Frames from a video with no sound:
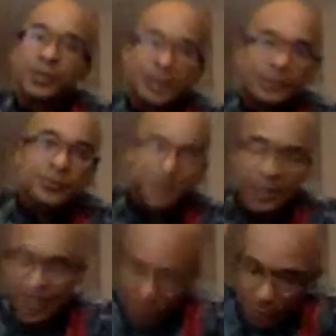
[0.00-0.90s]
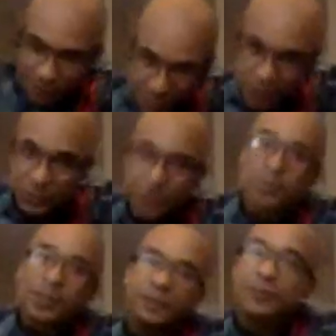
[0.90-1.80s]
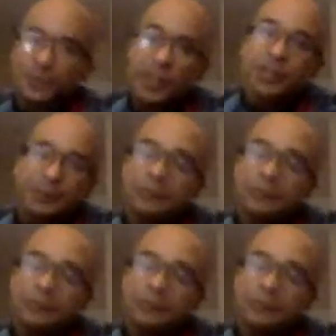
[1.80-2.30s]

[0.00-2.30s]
waves, or how low are the waves, right?